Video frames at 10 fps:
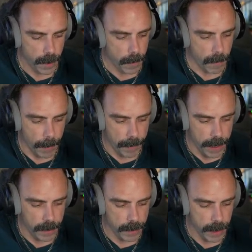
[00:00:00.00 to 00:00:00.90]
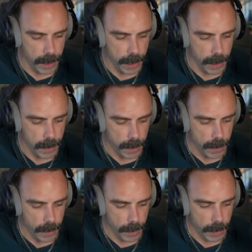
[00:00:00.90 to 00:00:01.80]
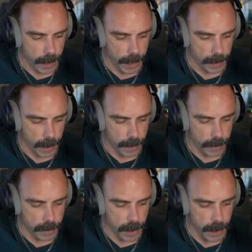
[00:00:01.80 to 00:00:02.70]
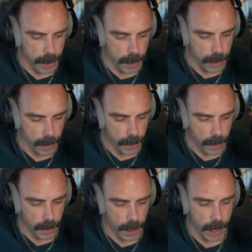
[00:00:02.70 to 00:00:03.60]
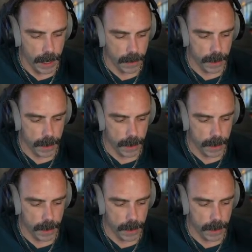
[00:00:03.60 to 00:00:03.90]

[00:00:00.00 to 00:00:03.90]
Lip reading: my PC cannot see anything